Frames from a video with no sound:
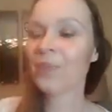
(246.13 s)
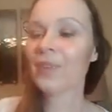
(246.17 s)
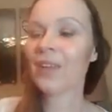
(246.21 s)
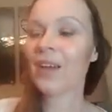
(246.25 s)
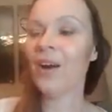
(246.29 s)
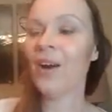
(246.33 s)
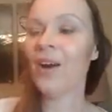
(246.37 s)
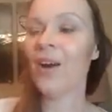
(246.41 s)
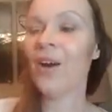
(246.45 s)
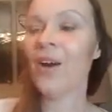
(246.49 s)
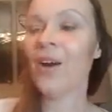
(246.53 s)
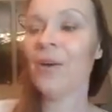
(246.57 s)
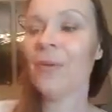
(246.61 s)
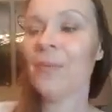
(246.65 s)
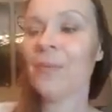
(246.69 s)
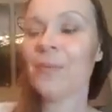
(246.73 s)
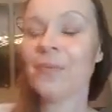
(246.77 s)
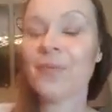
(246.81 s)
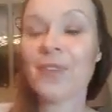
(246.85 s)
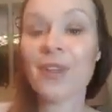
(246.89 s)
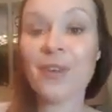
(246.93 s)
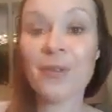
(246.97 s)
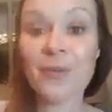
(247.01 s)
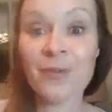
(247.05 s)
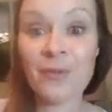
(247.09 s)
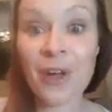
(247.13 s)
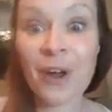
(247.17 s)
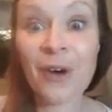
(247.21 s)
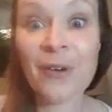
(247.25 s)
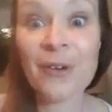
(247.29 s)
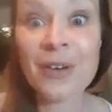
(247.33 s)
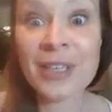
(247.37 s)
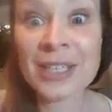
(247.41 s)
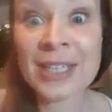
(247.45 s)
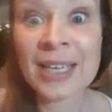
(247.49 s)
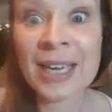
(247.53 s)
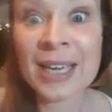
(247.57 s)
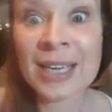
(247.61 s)
Oh,
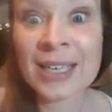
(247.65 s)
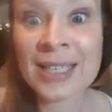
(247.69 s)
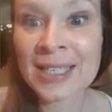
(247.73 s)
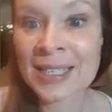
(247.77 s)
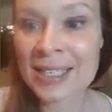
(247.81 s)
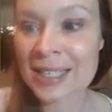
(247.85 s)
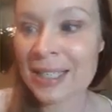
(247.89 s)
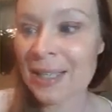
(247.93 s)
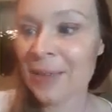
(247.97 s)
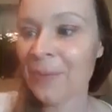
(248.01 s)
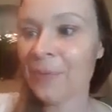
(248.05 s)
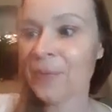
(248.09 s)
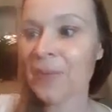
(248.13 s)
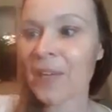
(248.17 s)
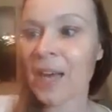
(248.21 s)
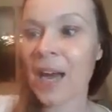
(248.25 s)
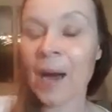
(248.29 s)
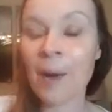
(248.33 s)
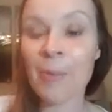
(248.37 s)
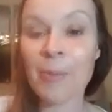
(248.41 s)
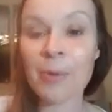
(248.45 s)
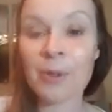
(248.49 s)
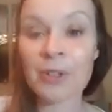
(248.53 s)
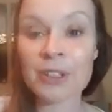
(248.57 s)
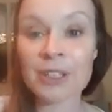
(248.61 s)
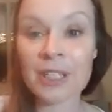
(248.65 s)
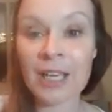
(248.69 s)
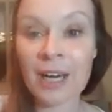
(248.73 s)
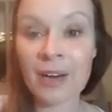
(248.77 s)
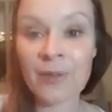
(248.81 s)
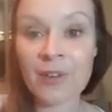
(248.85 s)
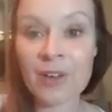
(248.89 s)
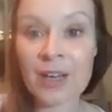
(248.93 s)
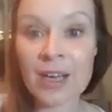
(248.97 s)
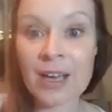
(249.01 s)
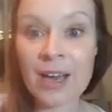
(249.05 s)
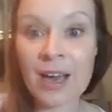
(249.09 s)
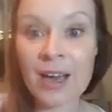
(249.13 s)
very tasty apple
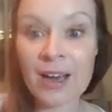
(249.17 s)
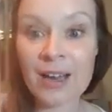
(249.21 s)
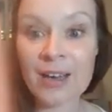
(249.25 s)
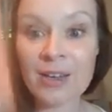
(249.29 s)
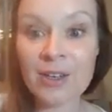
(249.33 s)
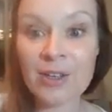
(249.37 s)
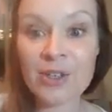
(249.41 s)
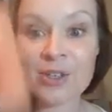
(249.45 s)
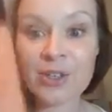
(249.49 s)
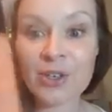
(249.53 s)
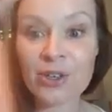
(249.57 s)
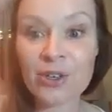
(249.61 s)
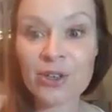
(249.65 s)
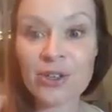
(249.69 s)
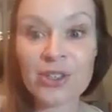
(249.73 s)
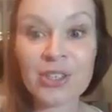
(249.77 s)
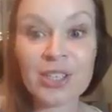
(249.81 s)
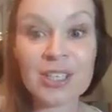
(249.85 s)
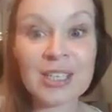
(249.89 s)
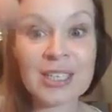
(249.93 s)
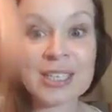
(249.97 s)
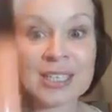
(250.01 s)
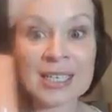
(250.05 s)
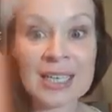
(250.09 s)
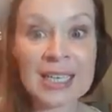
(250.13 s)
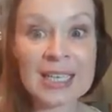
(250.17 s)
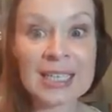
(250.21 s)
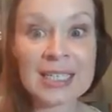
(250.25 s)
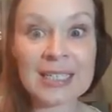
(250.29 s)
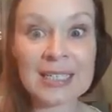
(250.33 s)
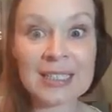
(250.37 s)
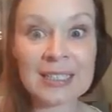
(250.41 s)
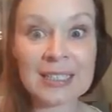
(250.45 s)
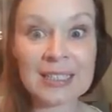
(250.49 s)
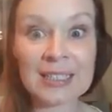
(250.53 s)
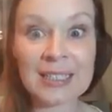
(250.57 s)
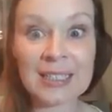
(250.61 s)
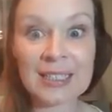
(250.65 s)
taffy, and it does taste
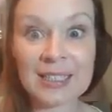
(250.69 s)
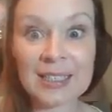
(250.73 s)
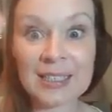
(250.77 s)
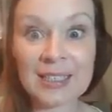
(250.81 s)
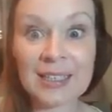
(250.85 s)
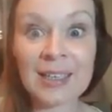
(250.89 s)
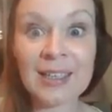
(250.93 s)
like it.